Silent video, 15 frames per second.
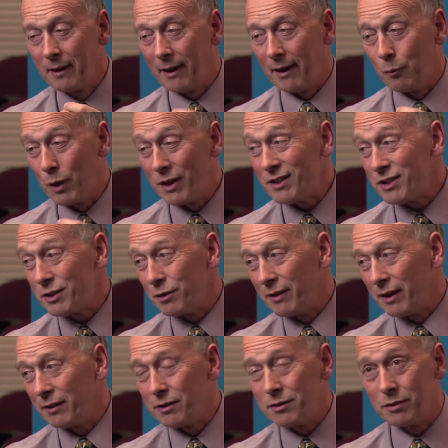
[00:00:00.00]
And once you've
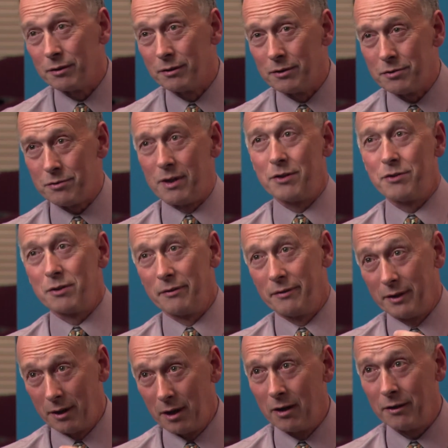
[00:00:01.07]
understood the structure of
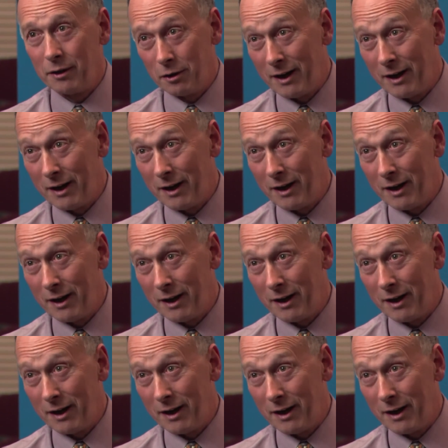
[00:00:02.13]
a knot,